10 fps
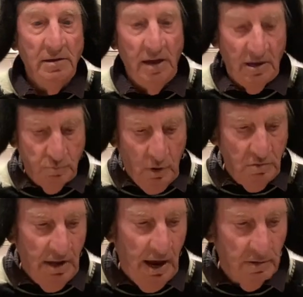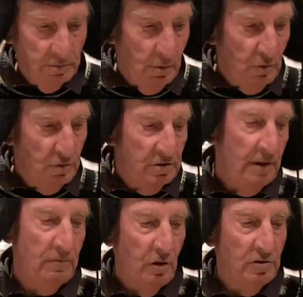Yes, well now, of course,
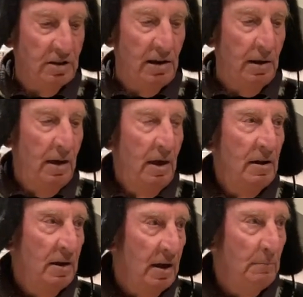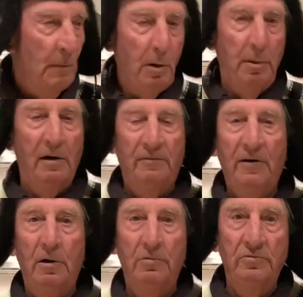they've got mobile
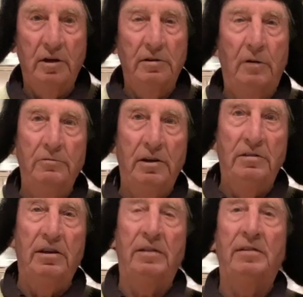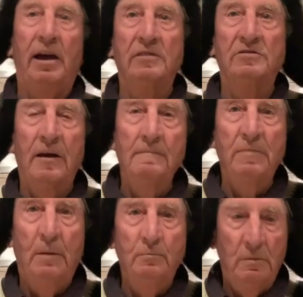phones, they don't need tic-tacs.
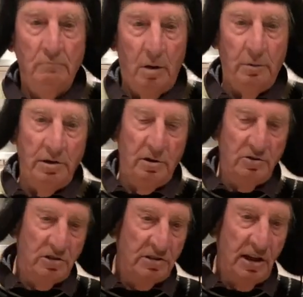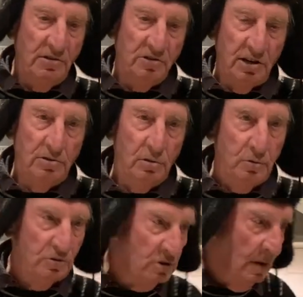But we used to send
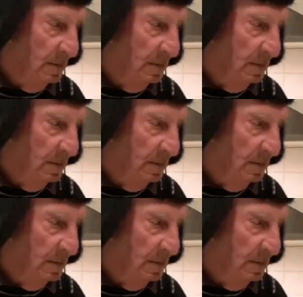signals